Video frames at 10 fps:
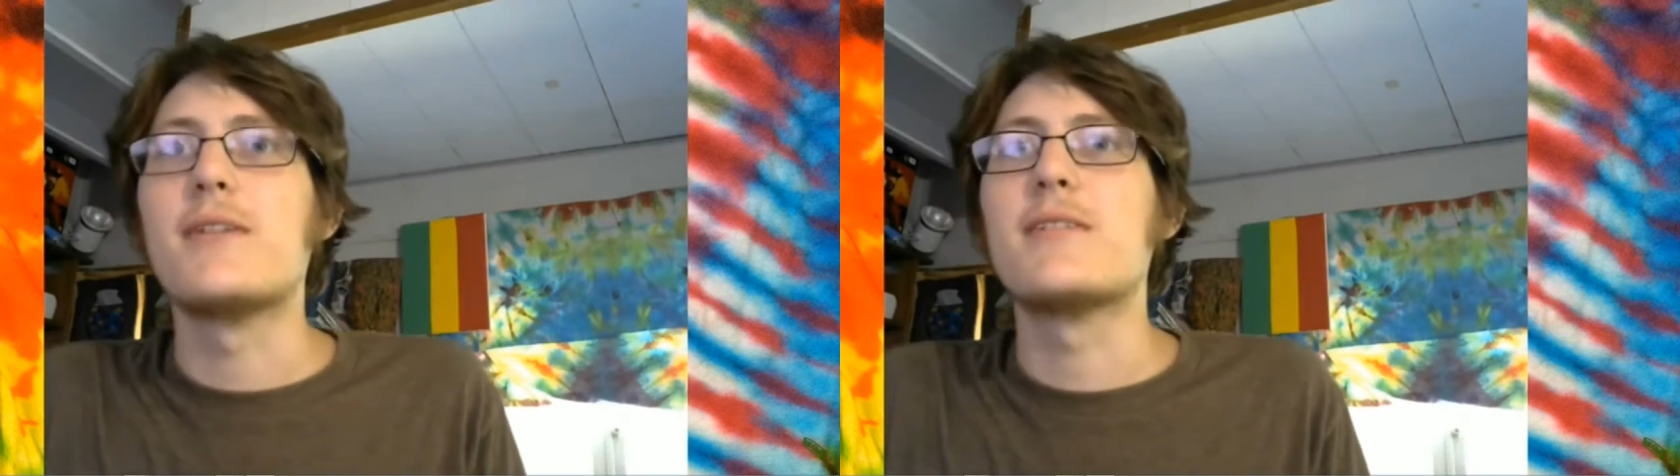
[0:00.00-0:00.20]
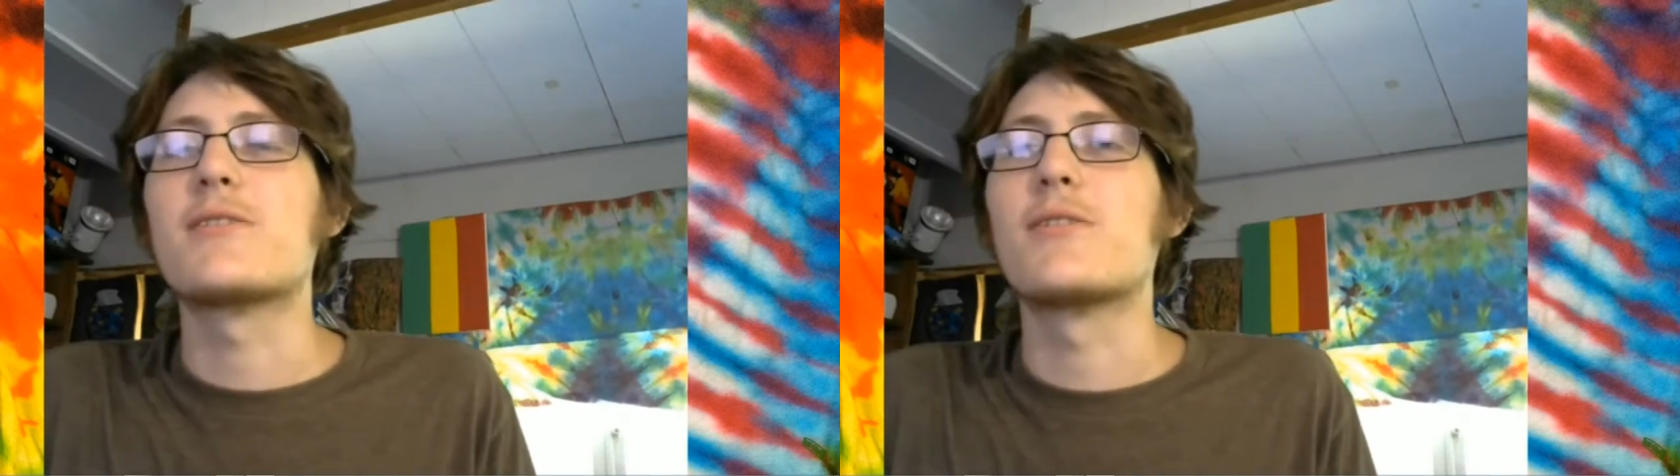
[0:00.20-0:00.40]

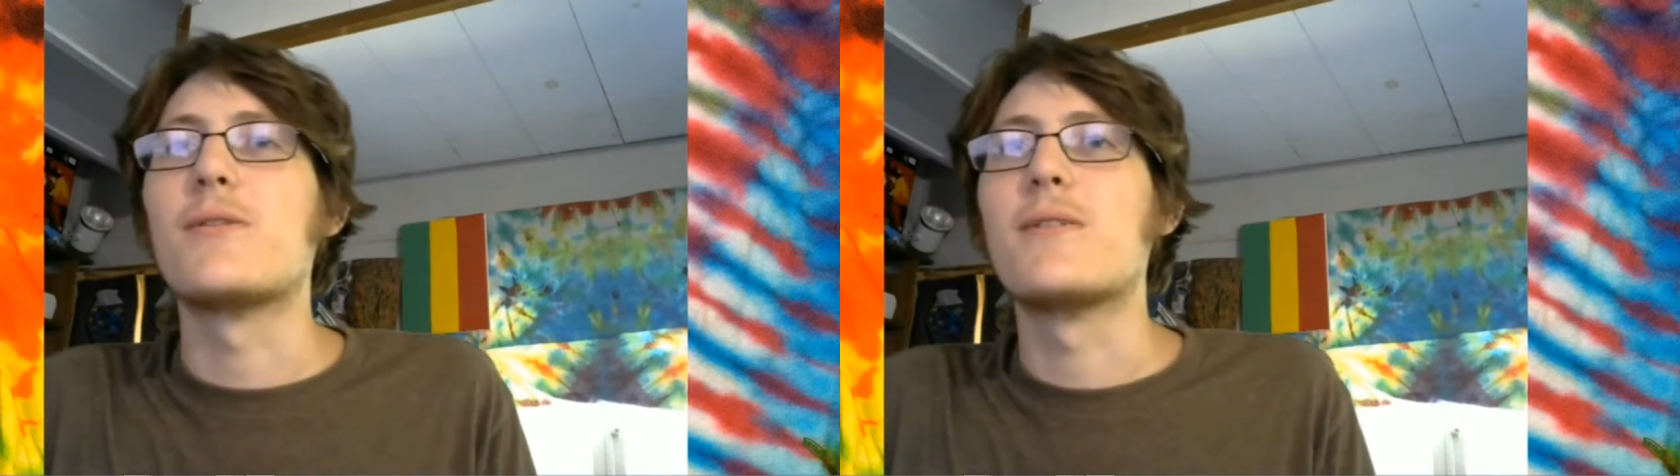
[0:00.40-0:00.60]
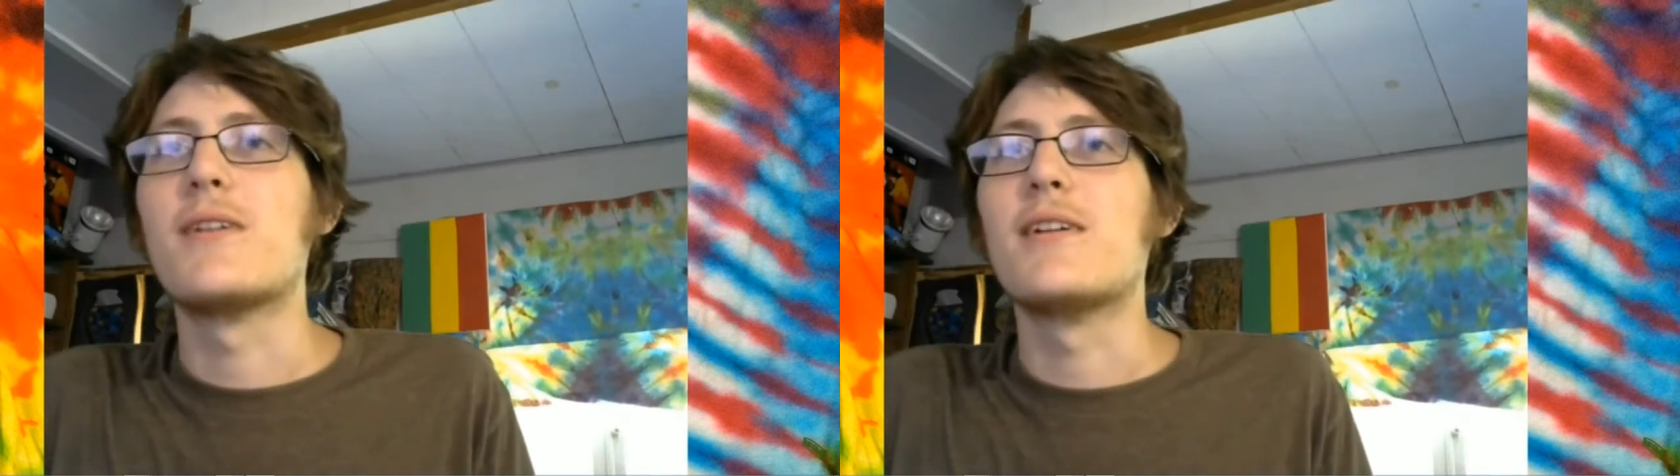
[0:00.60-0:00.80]

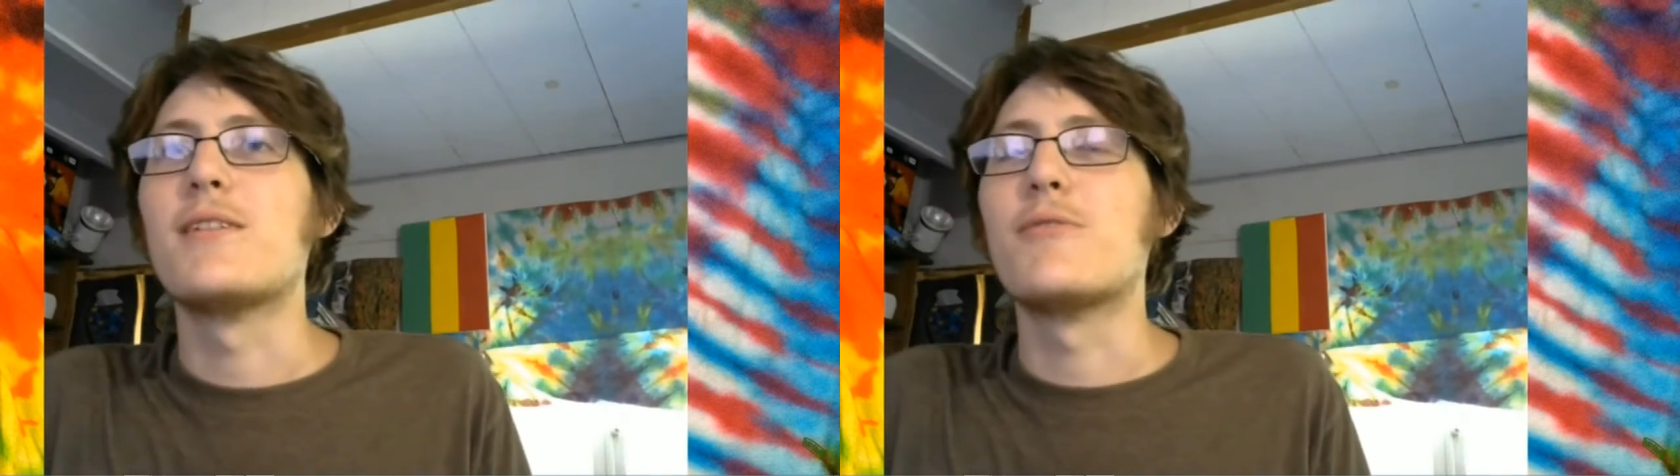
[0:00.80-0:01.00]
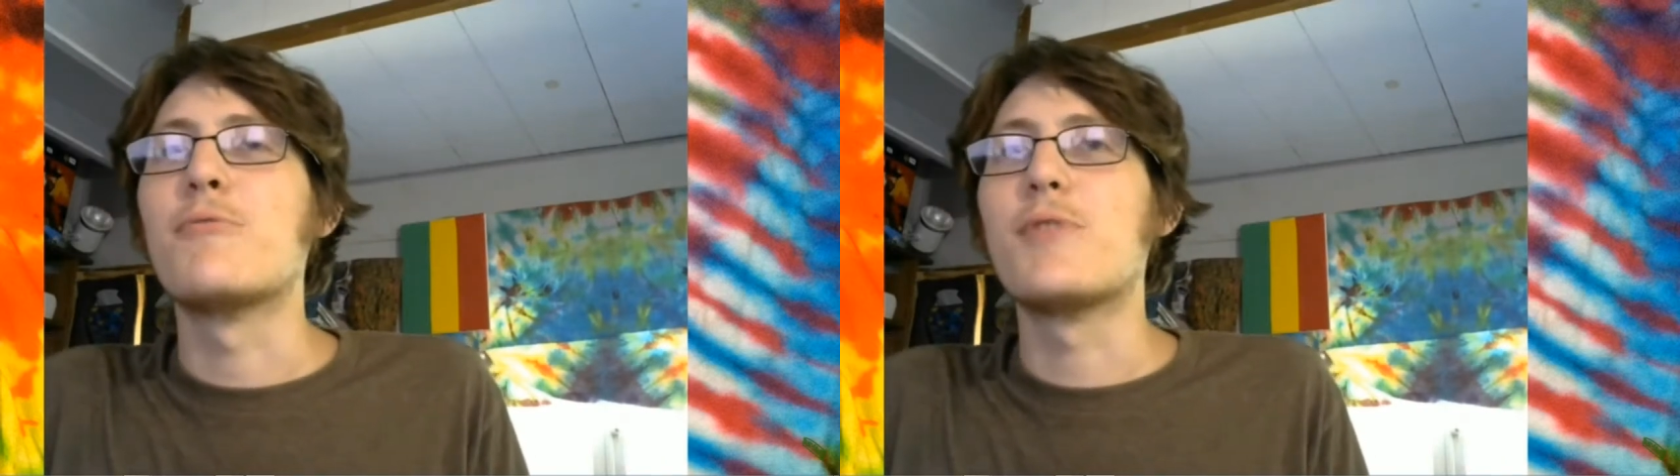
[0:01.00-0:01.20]
So
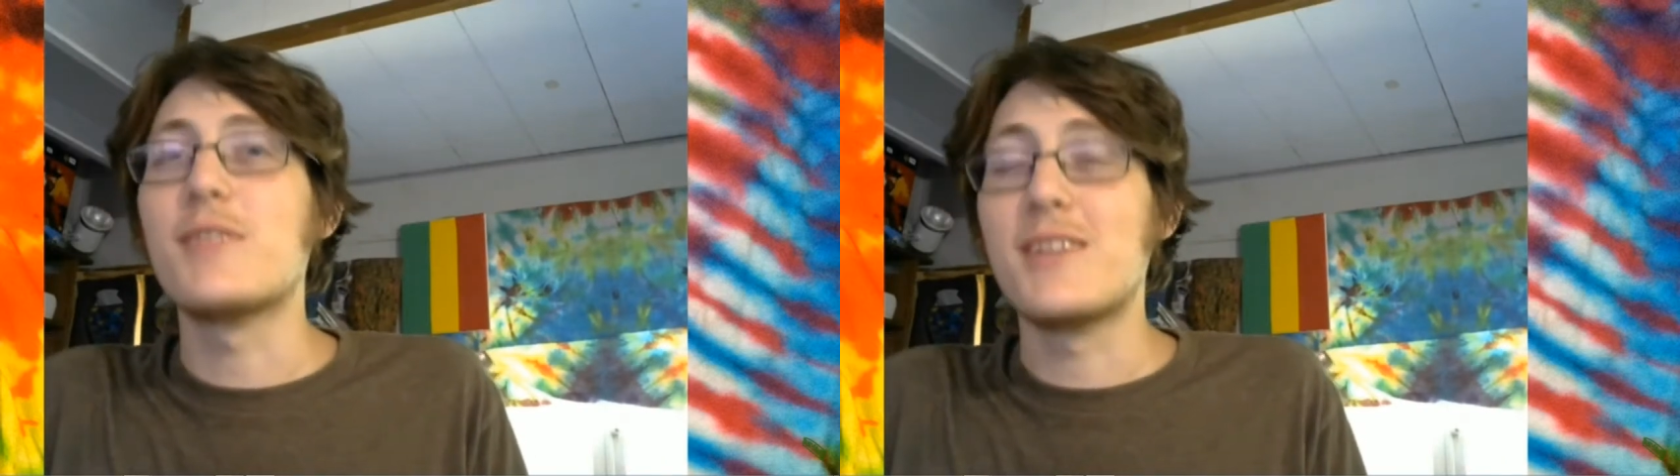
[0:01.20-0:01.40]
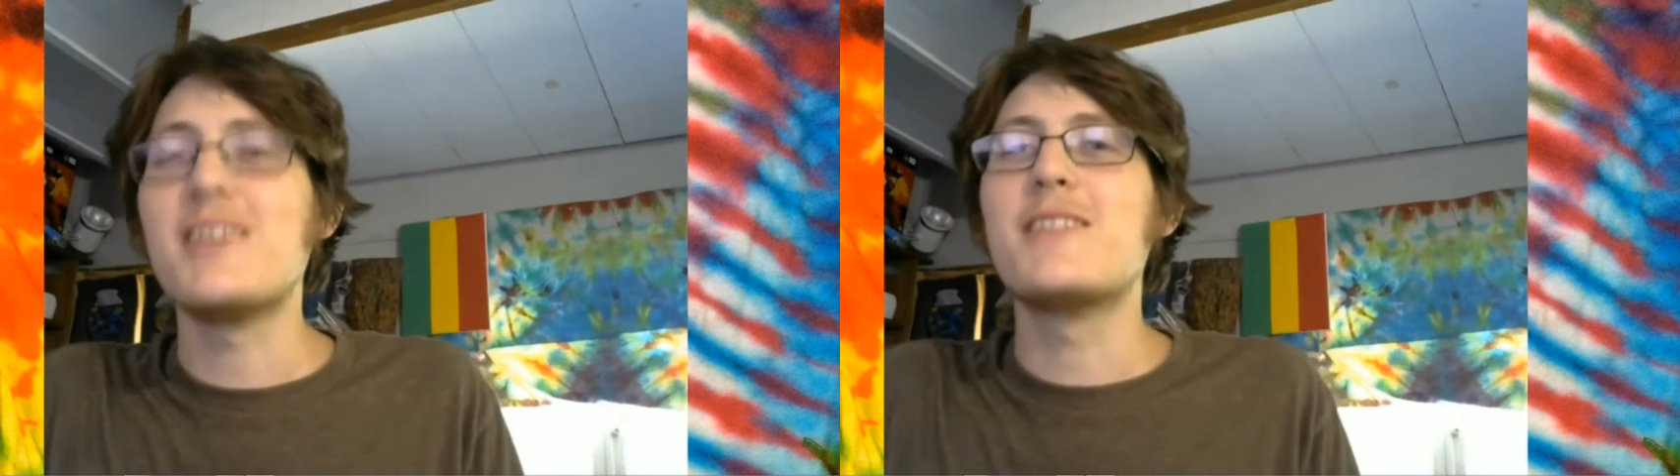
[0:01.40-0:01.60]
you
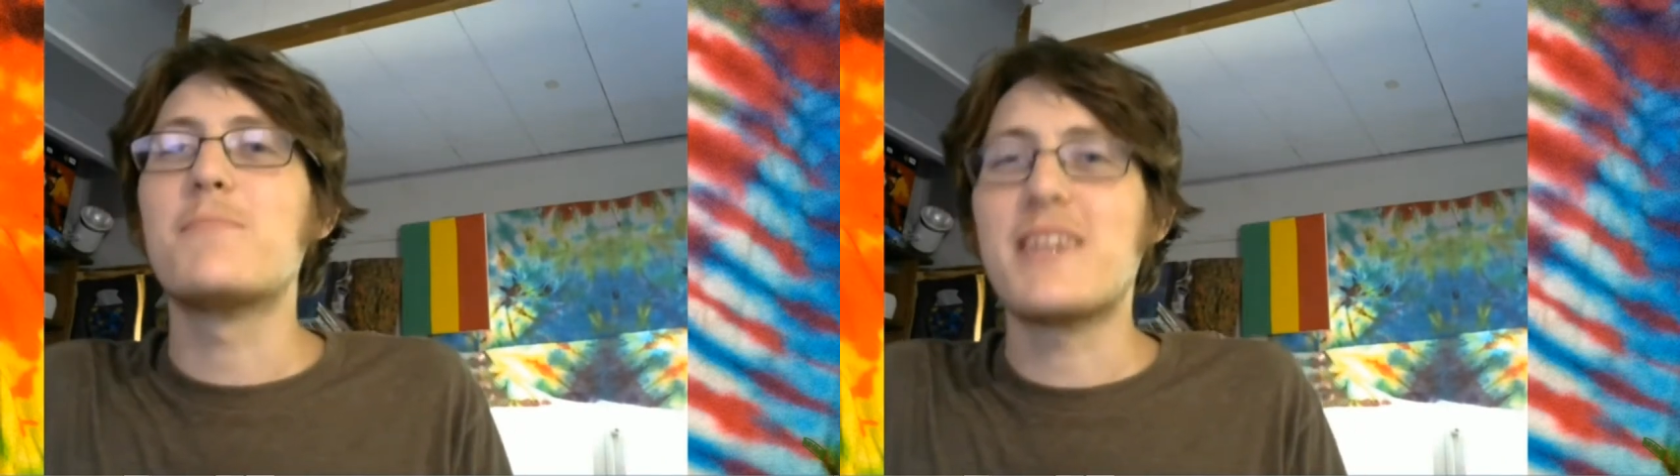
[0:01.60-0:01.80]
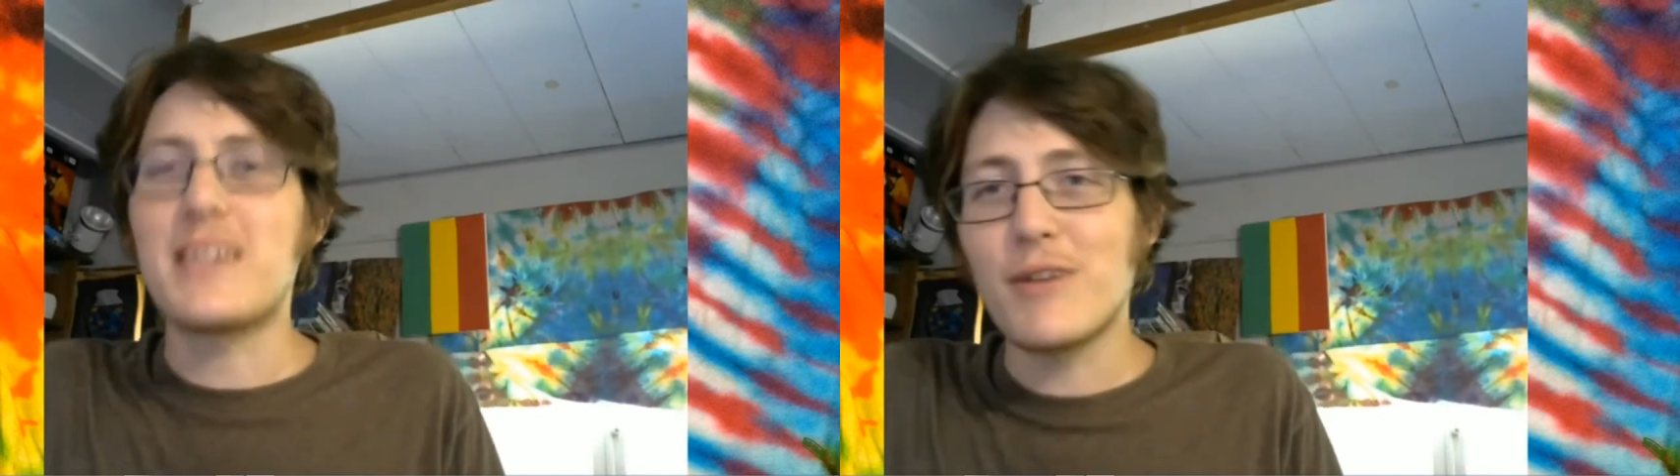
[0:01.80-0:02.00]
really need to
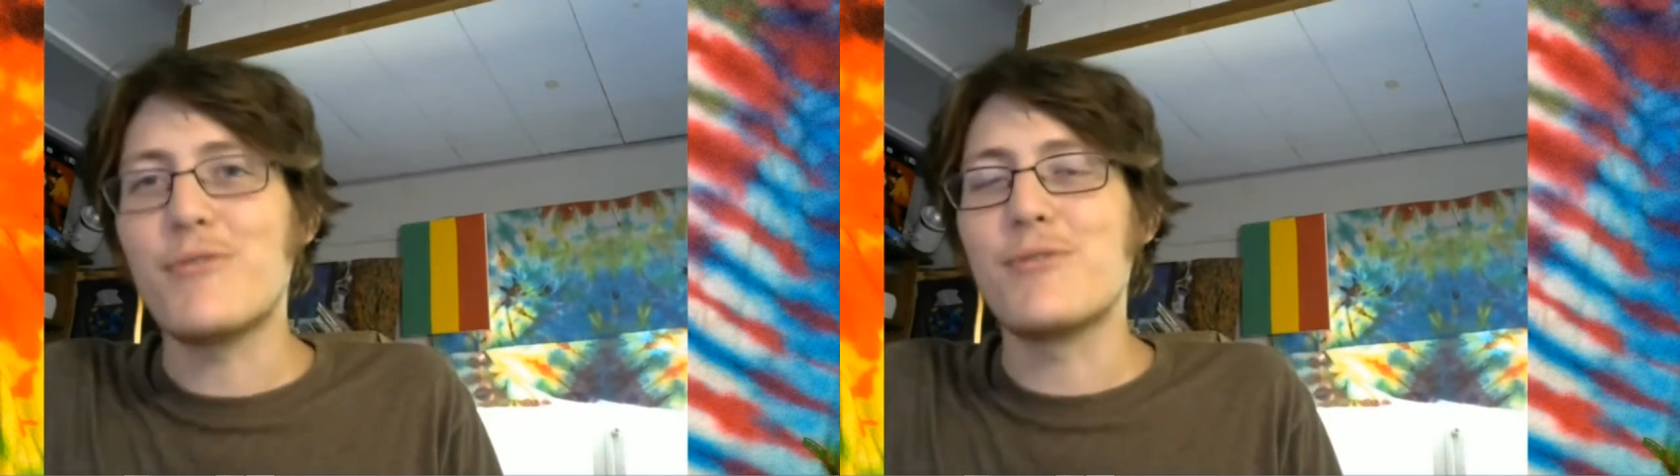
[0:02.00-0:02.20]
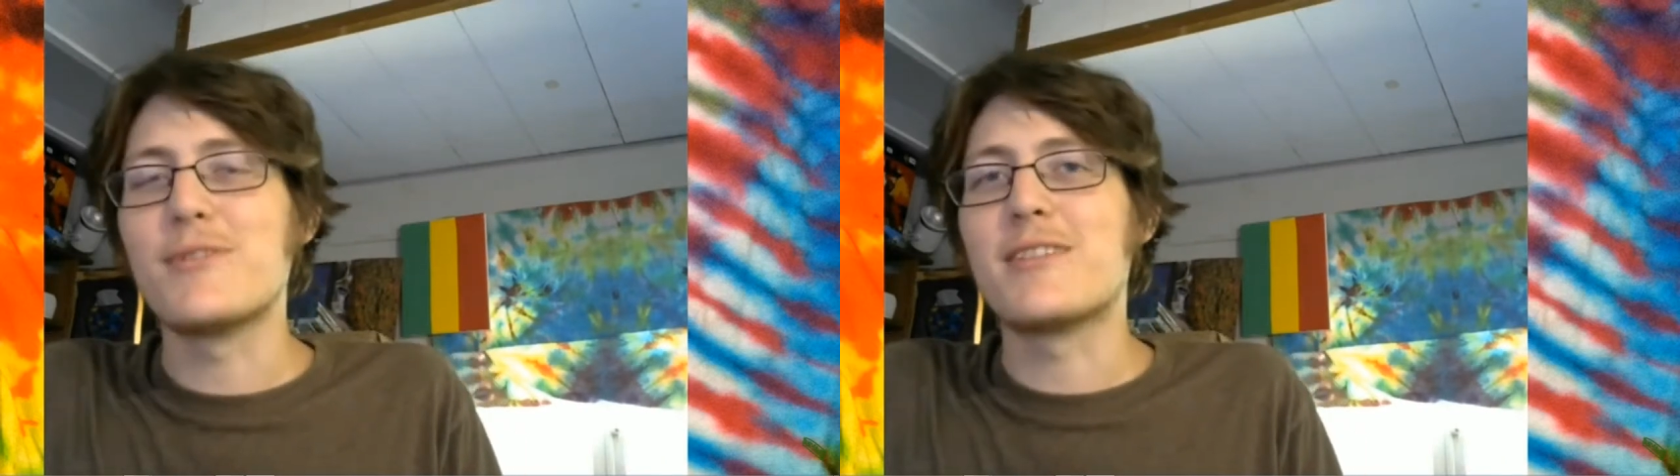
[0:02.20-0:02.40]
be careful with